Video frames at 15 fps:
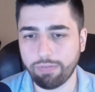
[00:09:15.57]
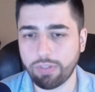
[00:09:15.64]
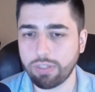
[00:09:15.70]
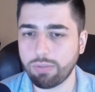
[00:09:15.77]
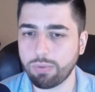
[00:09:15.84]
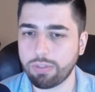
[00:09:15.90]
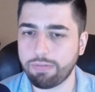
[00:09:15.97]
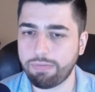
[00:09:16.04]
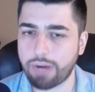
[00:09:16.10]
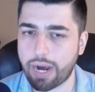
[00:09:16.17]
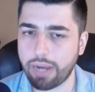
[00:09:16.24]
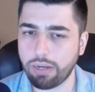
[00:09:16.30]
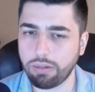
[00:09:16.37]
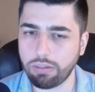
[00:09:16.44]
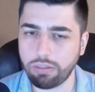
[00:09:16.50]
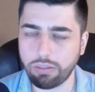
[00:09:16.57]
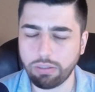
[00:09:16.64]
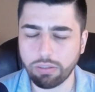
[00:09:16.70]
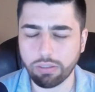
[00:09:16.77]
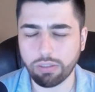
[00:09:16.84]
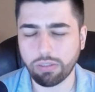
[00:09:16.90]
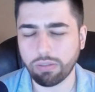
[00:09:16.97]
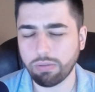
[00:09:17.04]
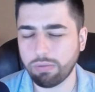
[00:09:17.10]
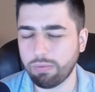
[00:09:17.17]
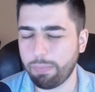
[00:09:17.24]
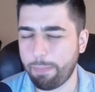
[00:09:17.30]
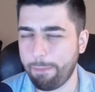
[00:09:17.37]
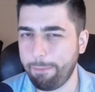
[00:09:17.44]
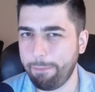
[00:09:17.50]
If this was finals,
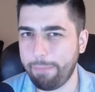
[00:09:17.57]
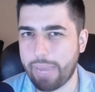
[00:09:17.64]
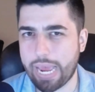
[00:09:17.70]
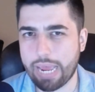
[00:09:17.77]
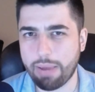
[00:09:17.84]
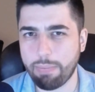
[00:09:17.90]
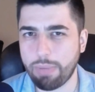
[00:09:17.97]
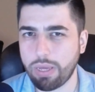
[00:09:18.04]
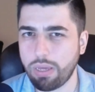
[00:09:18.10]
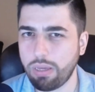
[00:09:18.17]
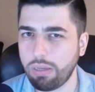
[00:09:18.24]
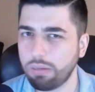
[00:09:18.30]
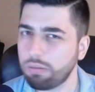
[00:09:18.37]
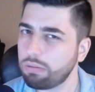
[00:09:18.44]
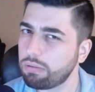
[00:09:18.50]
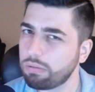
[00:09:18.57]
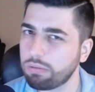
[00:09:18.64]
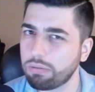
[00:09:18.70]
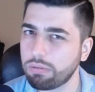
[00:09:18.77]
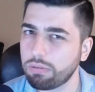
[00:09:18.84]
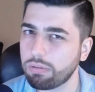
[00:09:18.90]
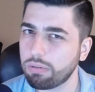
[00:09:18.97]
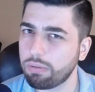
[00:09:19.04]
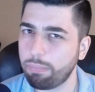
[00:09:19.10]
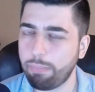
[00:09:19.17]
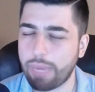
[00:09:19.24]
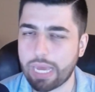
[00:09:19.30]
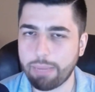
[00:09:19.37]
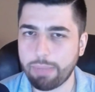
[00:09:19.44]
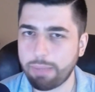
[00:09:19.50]
maybe
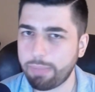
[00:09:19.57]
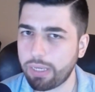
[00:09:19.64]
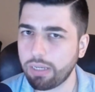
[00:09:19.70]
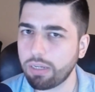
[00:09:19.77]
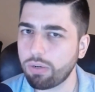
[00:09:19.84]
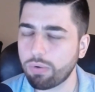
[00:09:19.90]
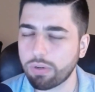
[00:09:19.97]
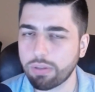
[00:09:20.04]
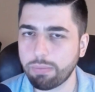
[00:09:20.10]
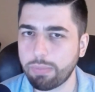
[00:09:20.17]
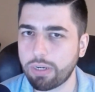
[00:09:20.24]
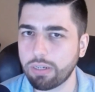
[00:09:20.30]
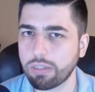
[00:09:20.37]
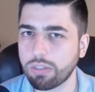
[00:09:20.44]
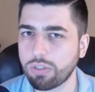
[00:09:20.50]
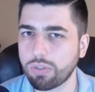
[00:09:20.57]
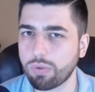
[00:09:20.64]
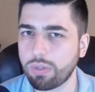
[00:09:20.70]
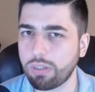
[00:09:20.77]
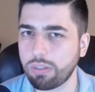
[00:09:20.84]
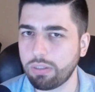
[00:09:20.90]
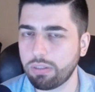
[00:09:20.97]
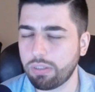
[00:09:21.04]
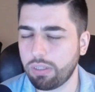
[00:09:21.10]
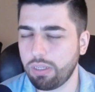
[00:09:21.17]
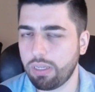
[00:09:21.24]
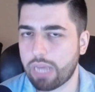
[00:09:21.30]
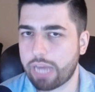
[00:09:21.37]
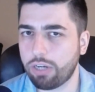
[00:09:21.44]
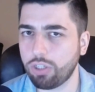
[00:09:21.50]
being in North American soil,
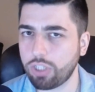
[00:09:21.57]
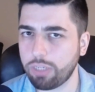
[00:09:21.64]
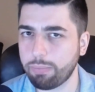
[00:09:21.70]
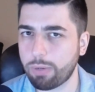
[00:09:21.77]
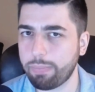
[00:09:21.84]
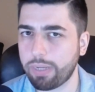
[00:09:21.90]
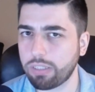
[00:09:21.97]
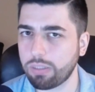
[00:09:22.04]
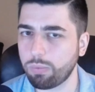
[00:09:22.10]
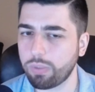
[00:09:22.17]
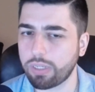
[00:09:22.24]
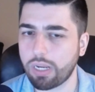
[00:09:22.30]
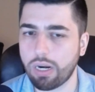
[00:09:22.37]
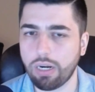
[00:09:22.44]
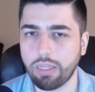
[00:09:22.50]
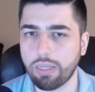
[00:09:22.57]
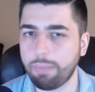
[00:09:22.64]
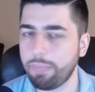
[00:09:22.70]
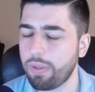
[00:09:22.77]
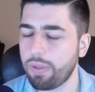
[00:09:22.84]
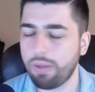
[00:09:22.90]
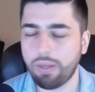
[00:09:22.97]
the energy and momentum will carry them.